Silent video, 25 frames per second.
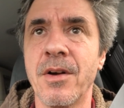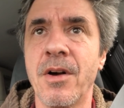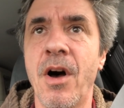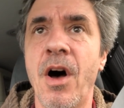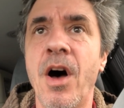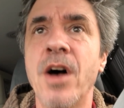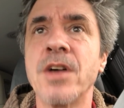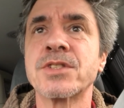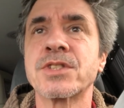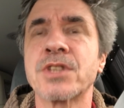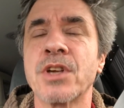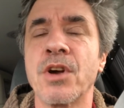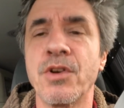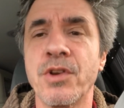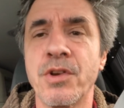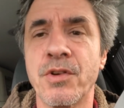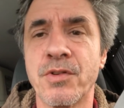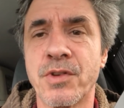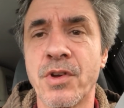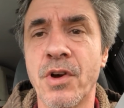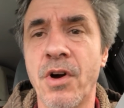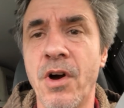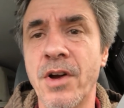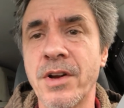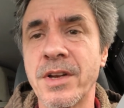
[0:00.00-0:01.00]
Also,
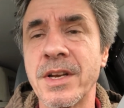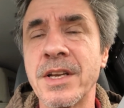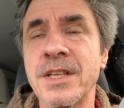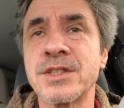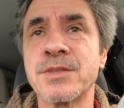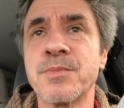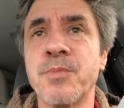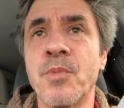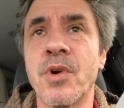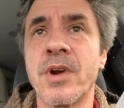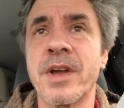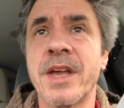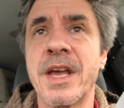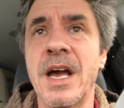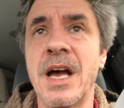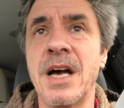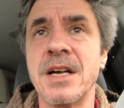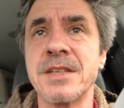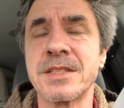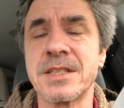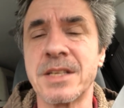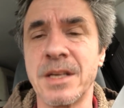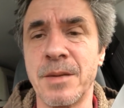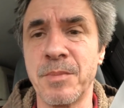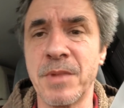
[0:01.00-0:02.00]
your dog needs more
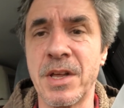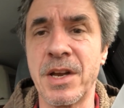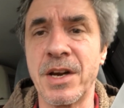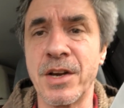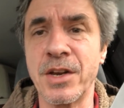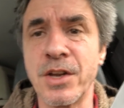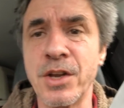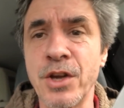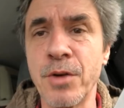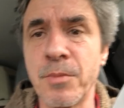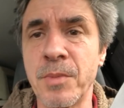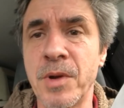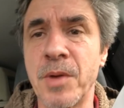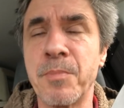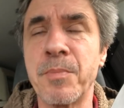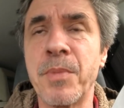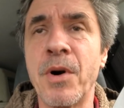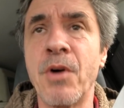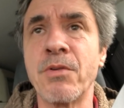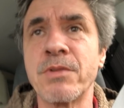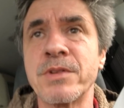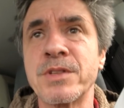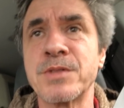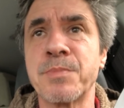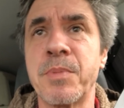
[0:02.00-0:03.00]
calcium than a human.
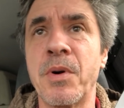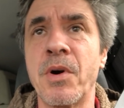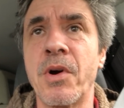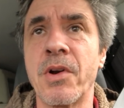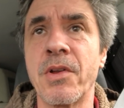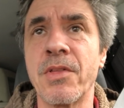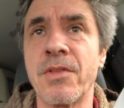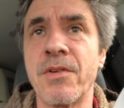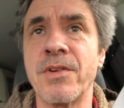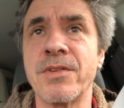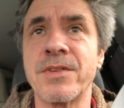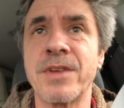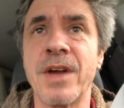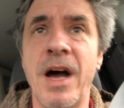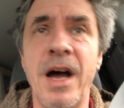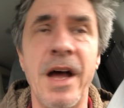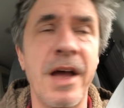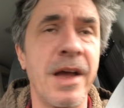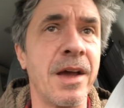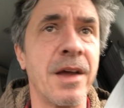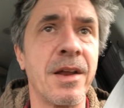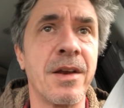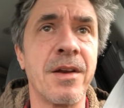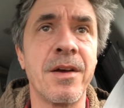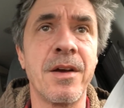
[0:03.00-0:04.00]
Bone is part of their
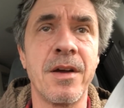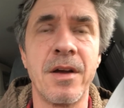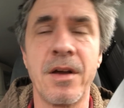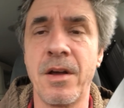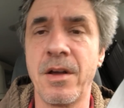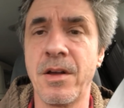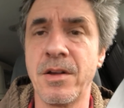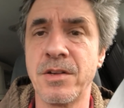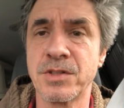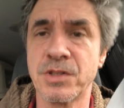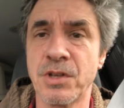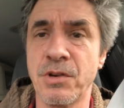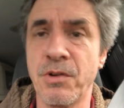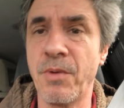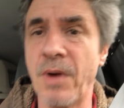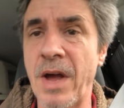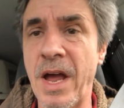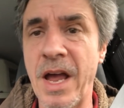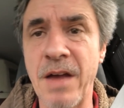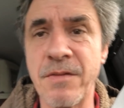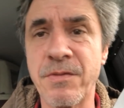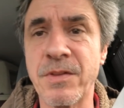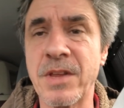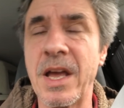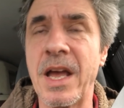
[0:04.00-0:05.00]
diet. So you
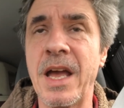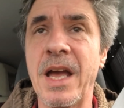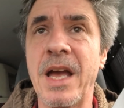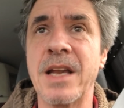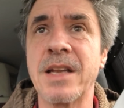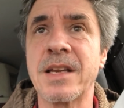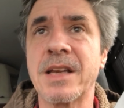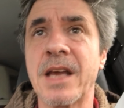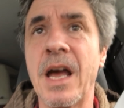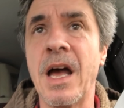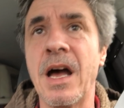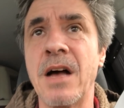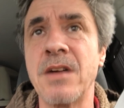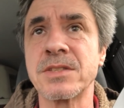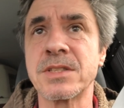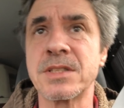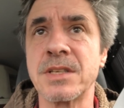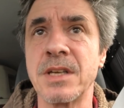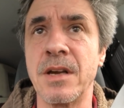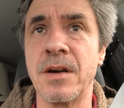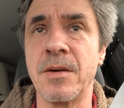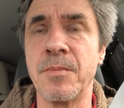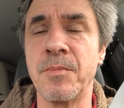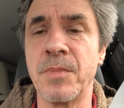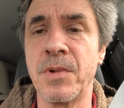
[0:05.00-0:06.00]
have to add
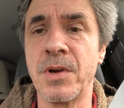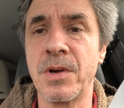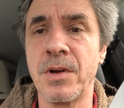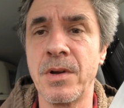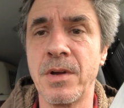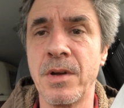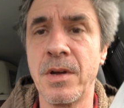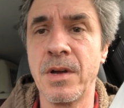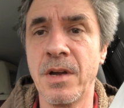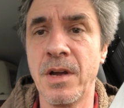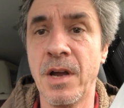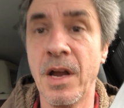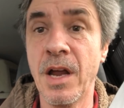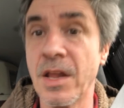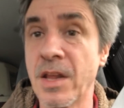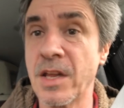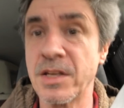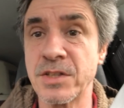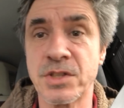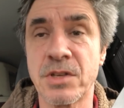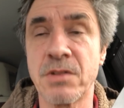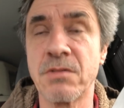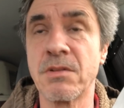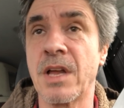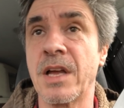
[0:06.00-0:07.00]
calcium.
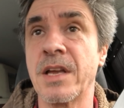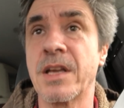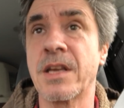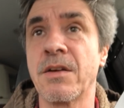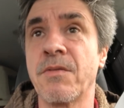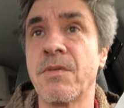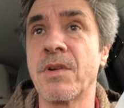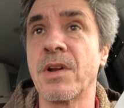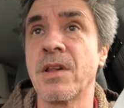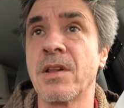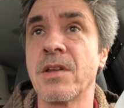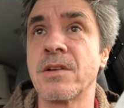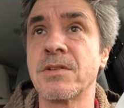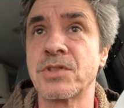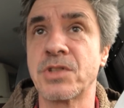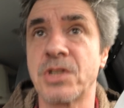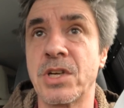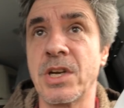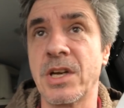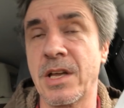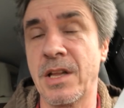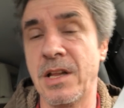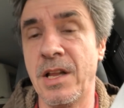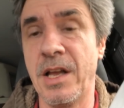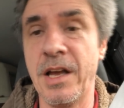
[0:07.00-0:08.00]
Unless you're like giving a
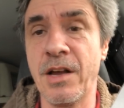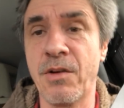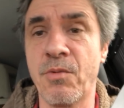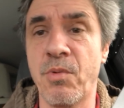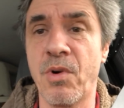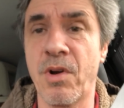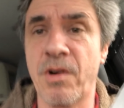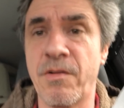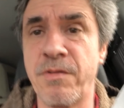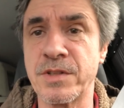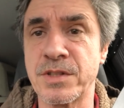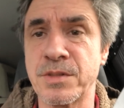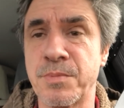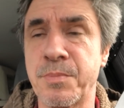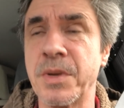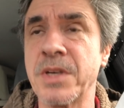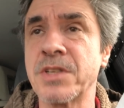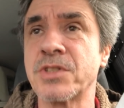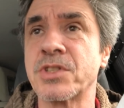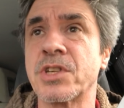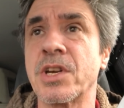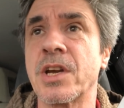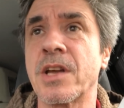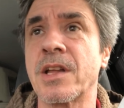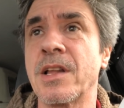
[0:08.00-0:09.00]
chicken leg quarter. If it's
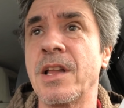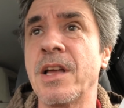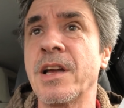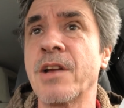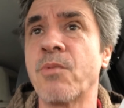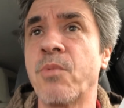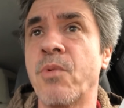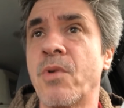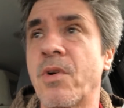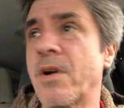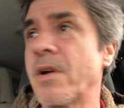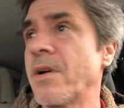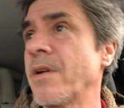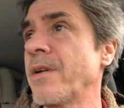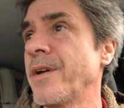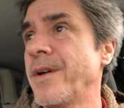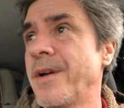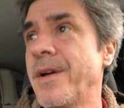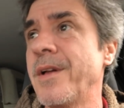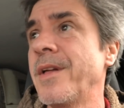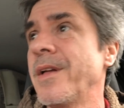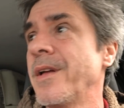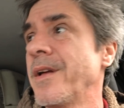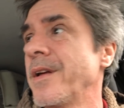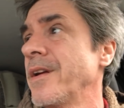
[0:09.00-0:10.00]
big chicken leg quarter,
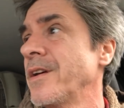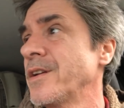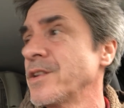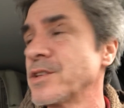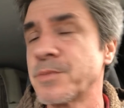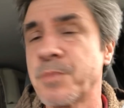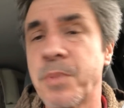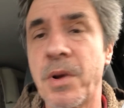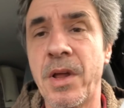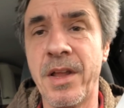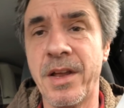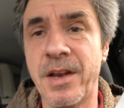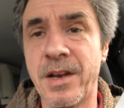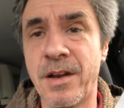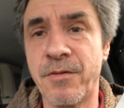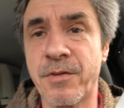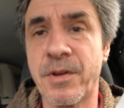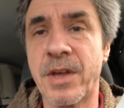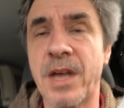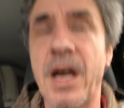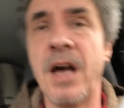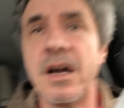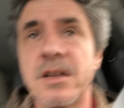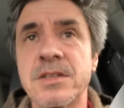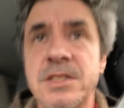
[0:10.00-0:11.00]
there's probably
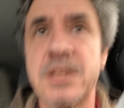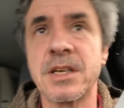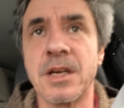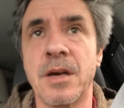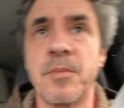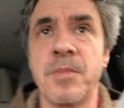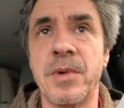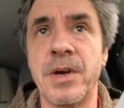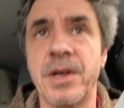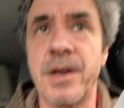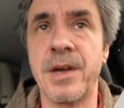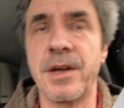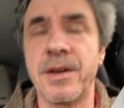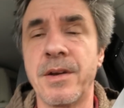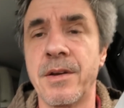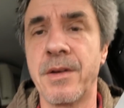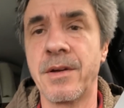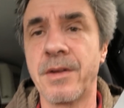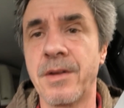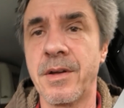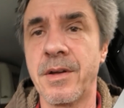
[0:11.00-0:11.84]
enough calcium in it.